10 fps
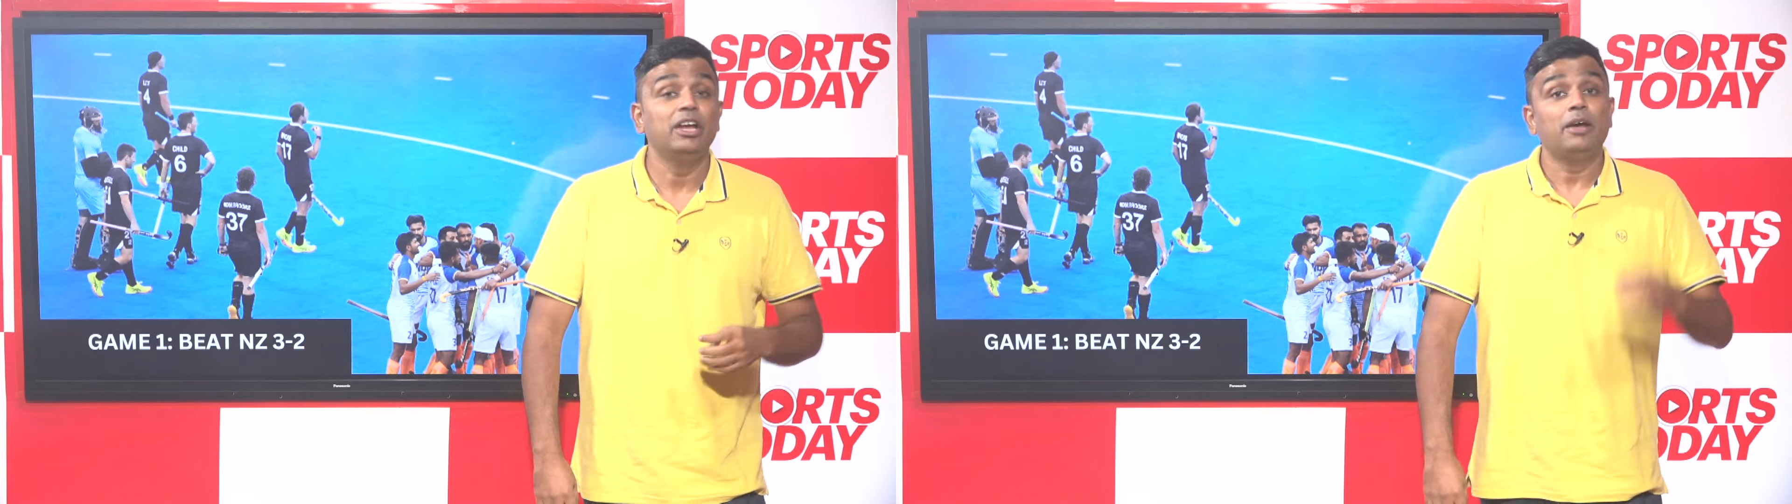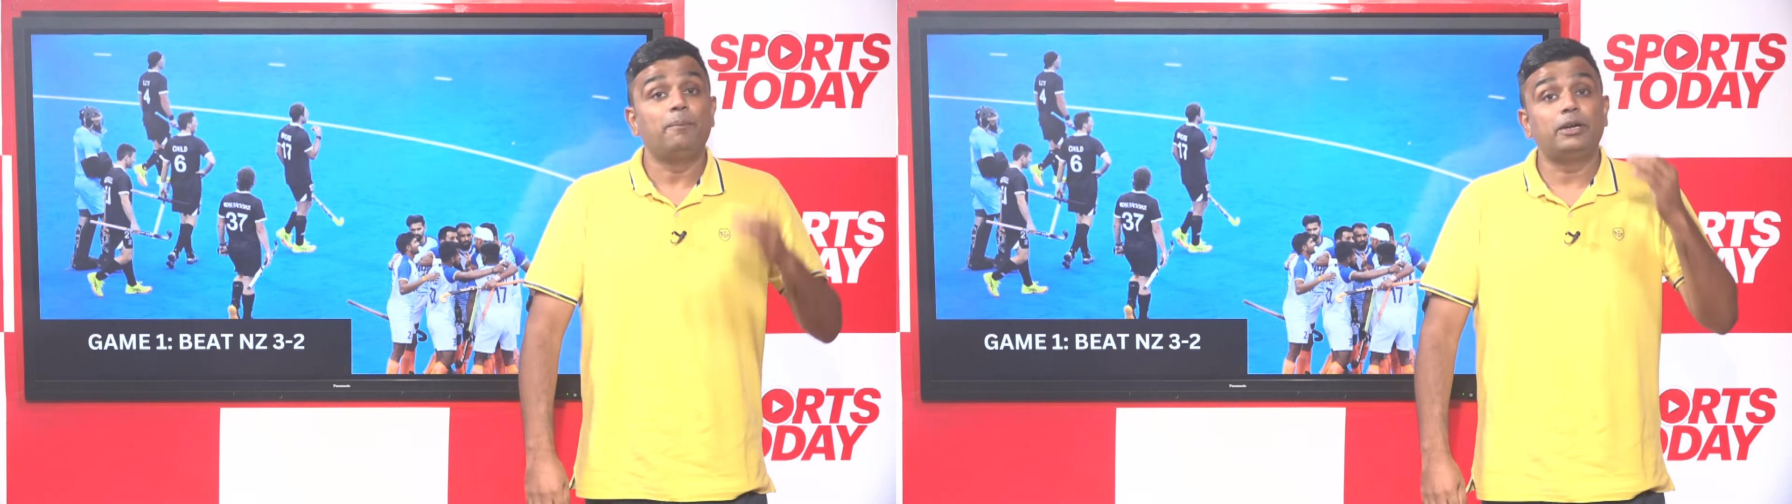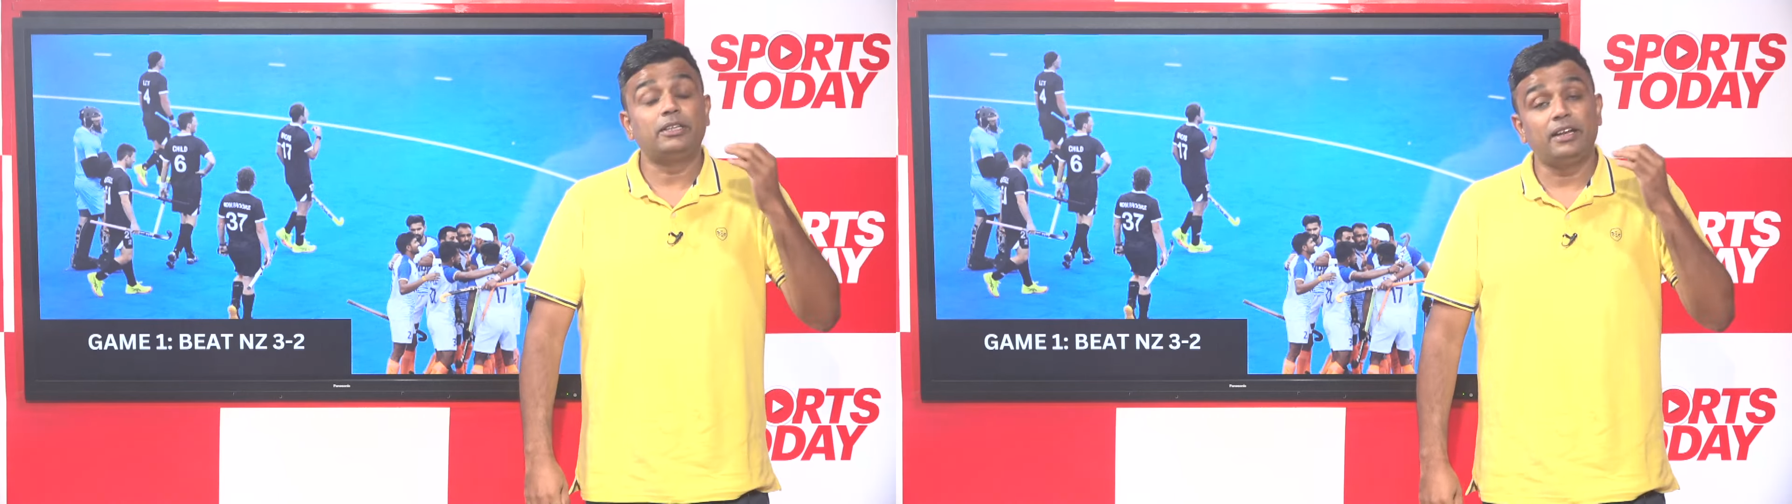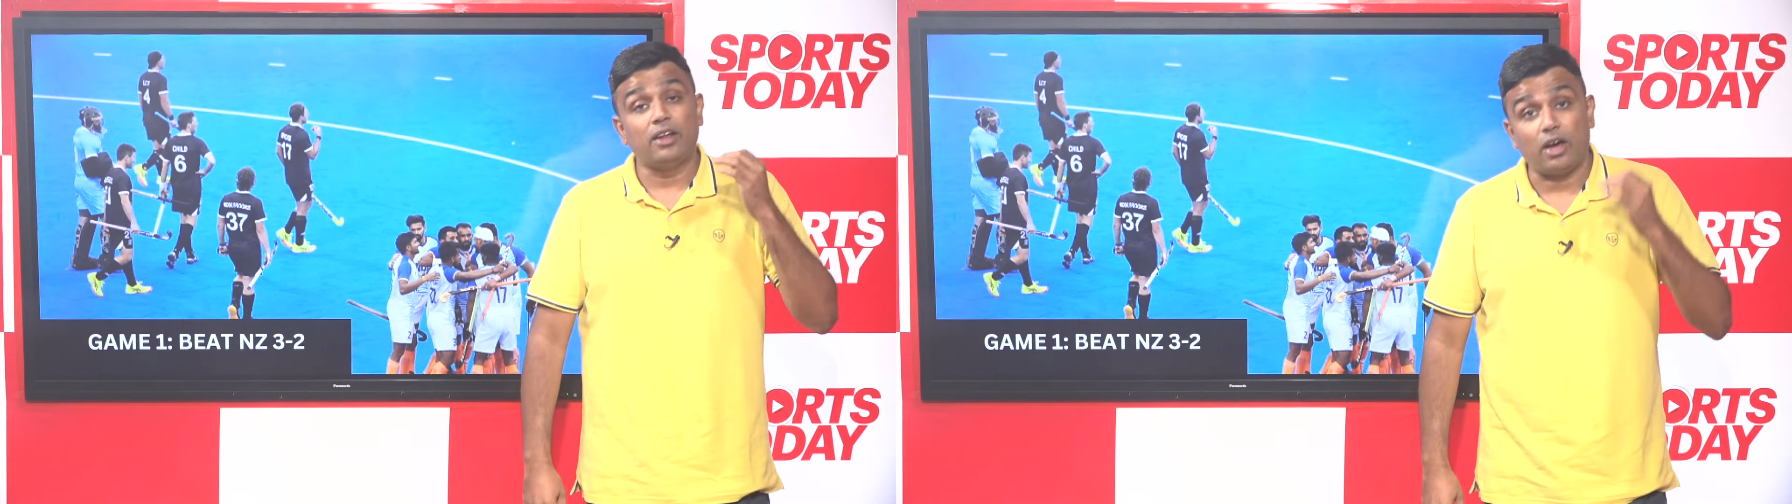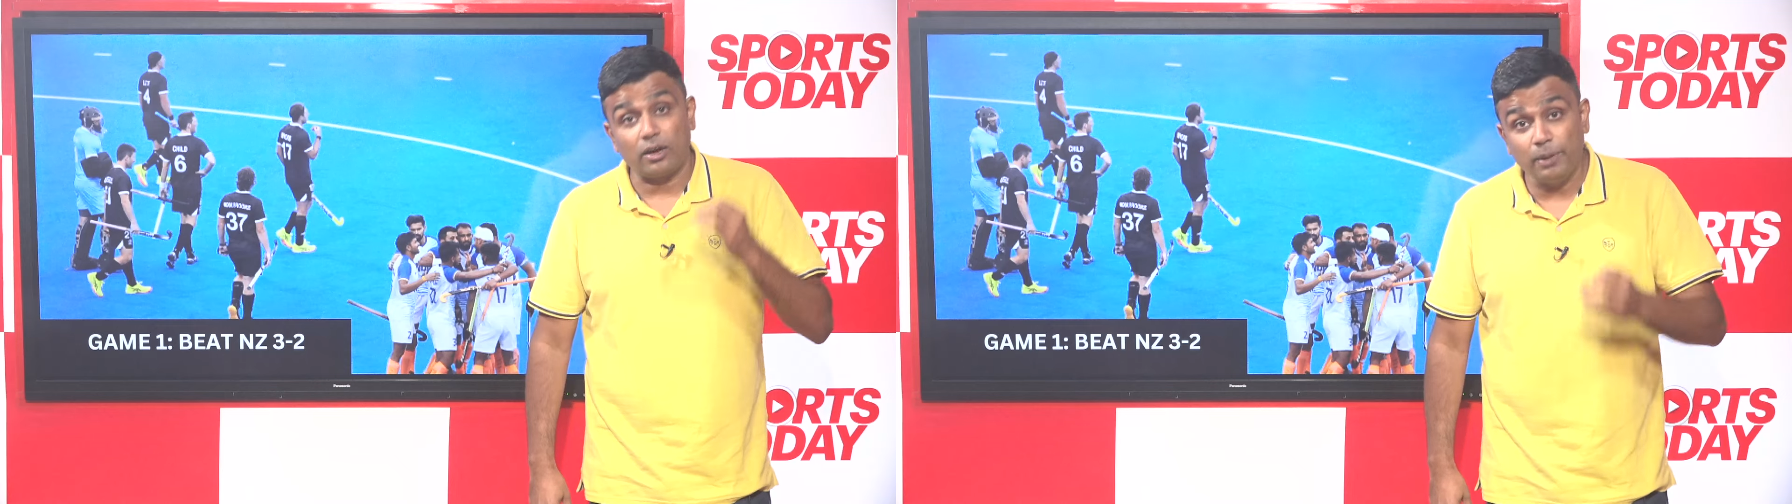But then
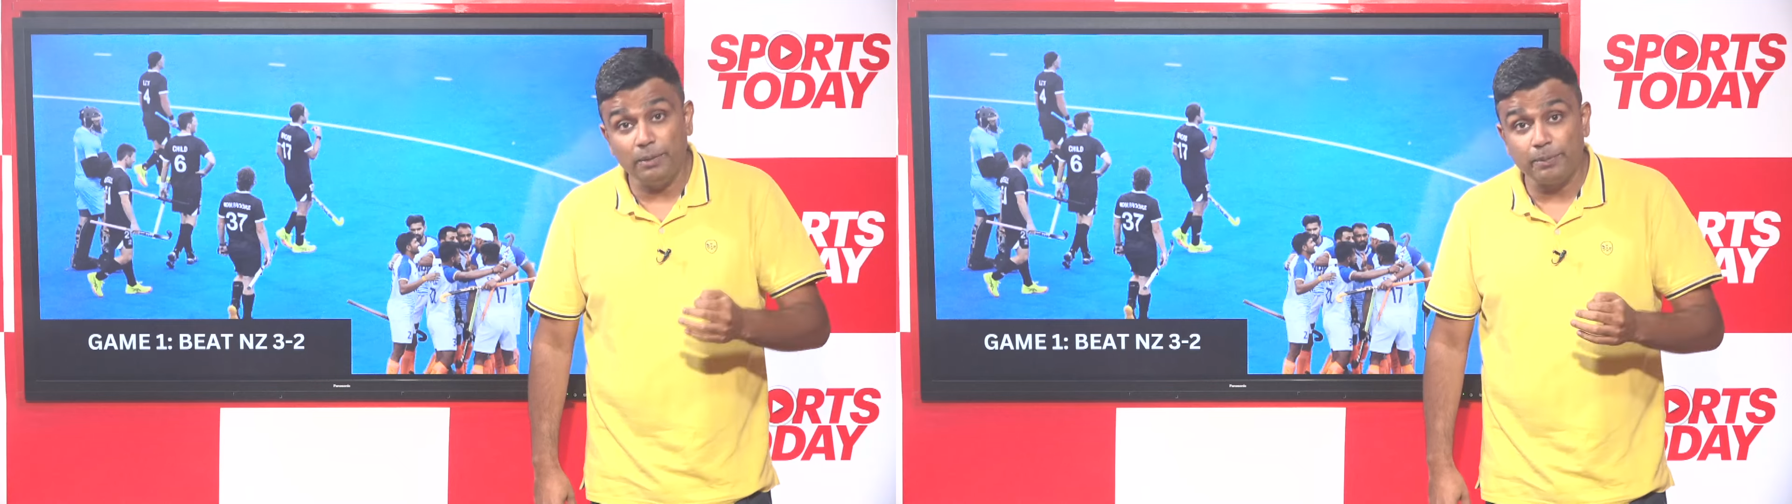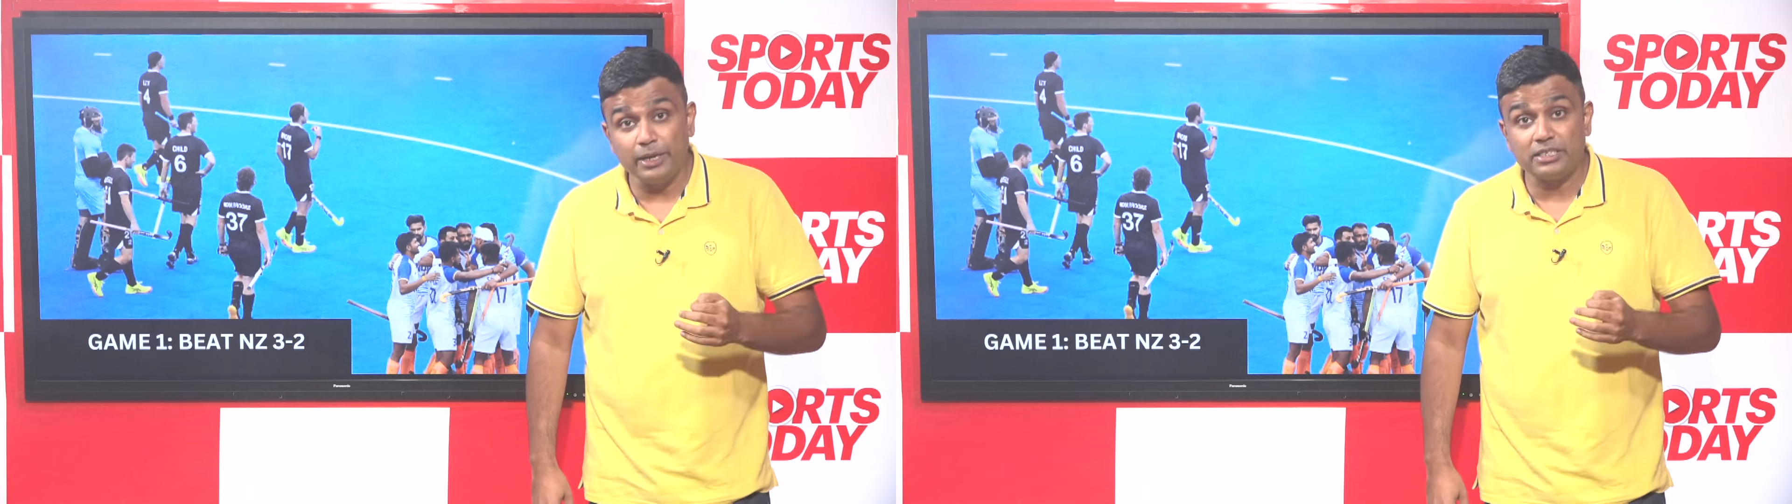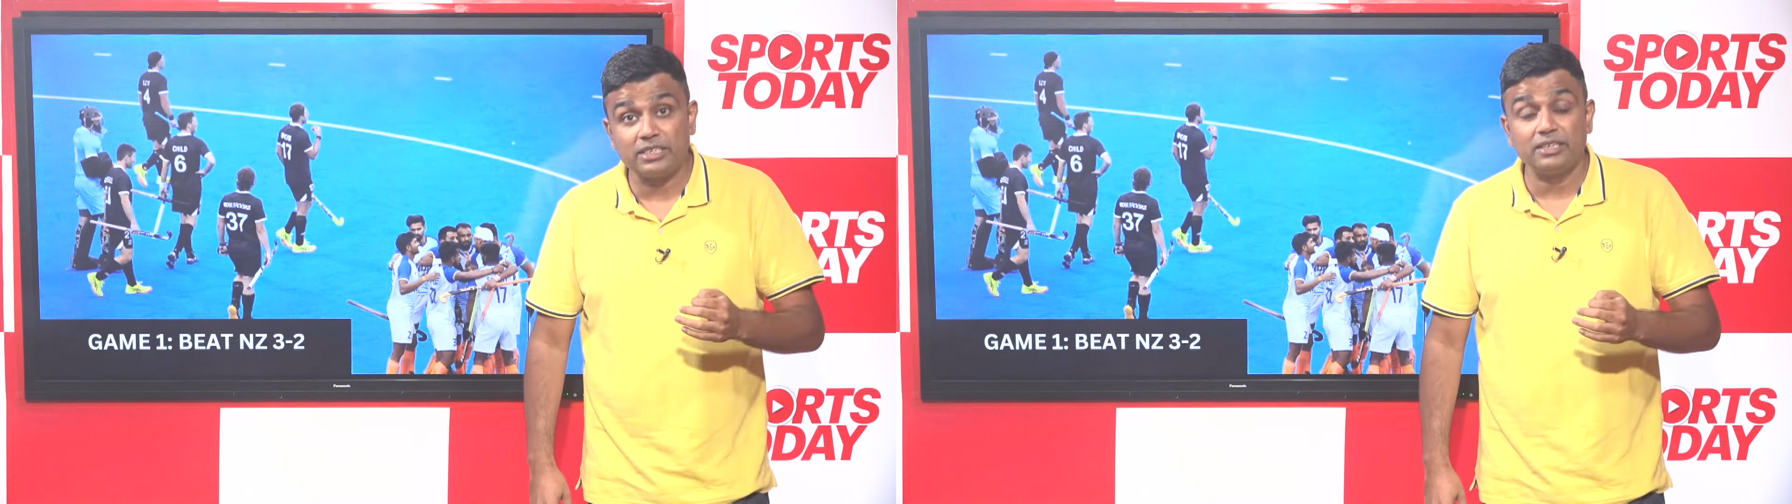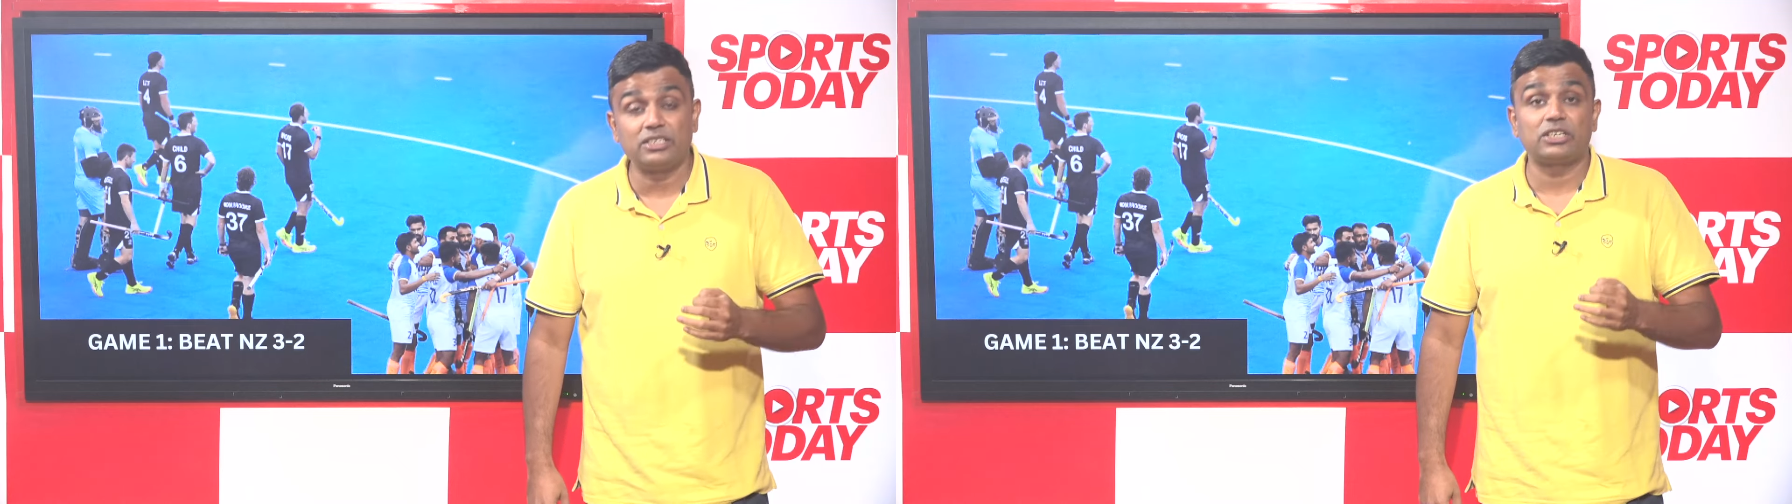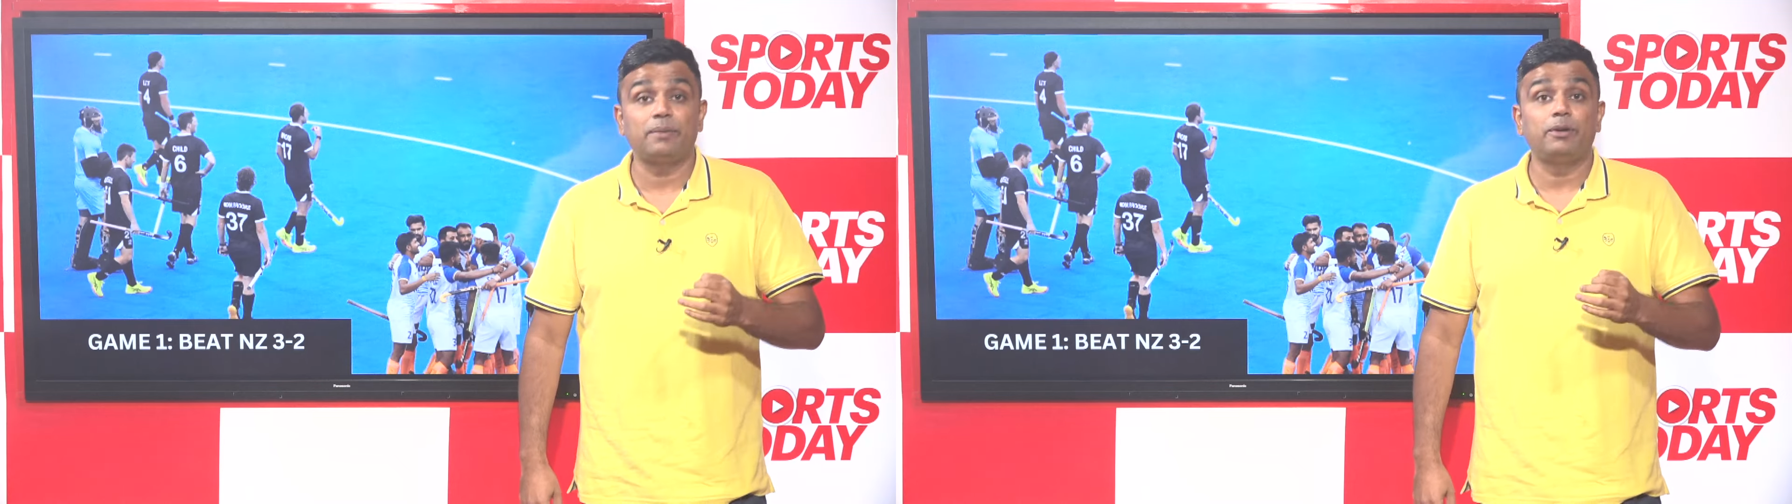Harmanpreet Singh
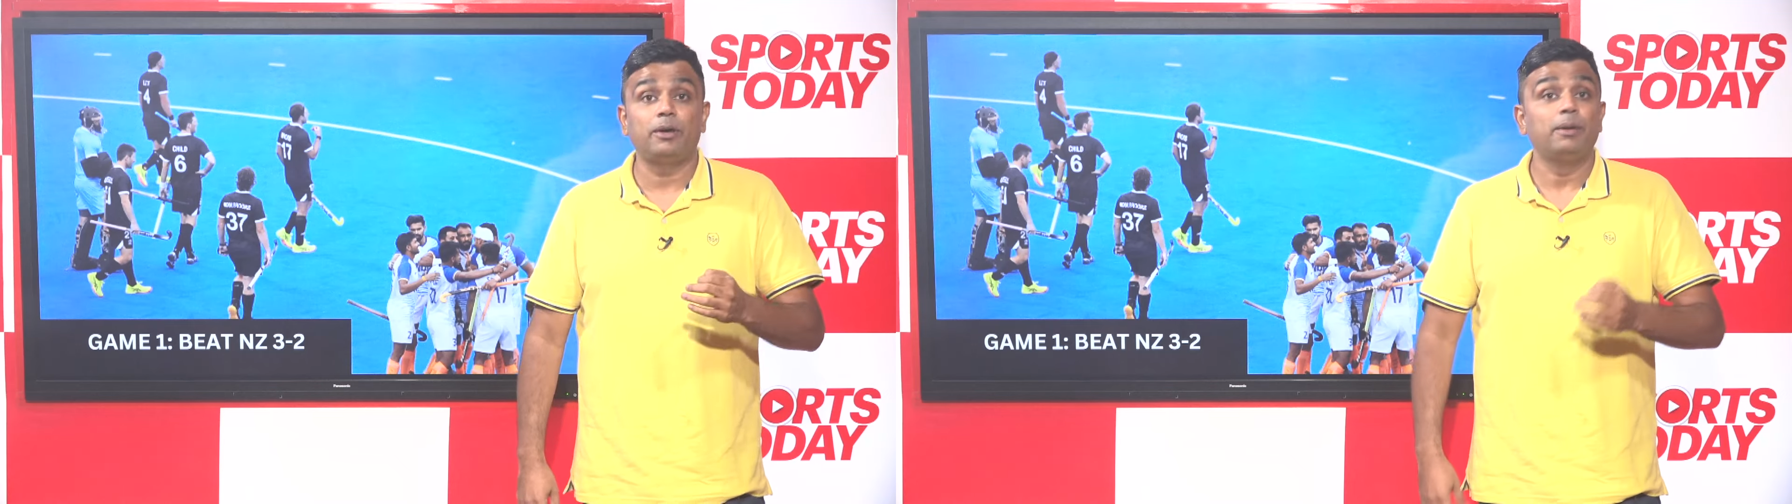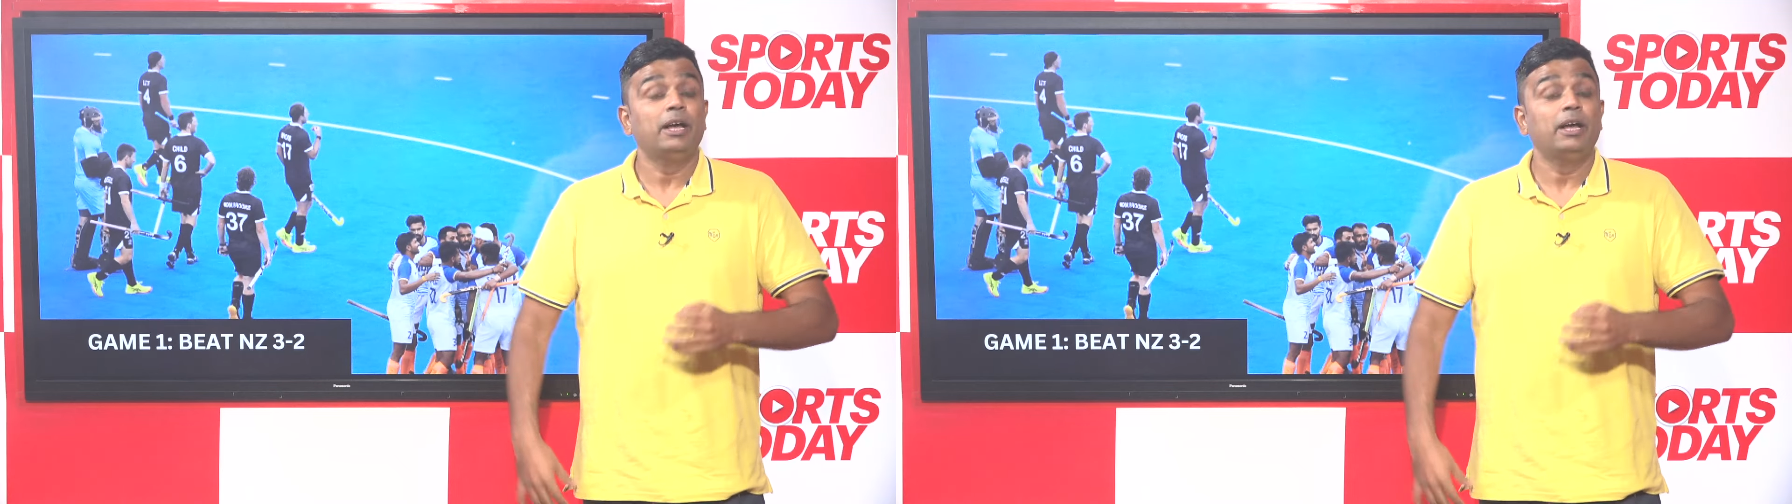stepped up.